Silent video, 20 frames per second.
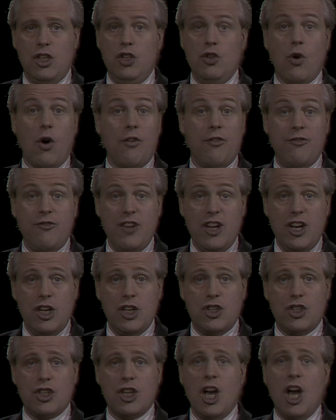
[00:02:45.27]
You are
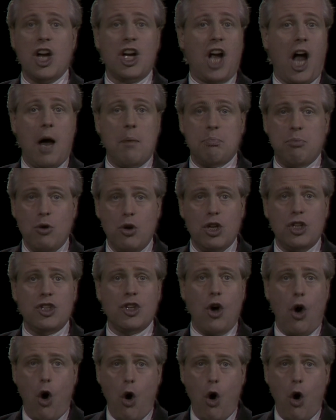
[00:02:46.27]
finished, kaput,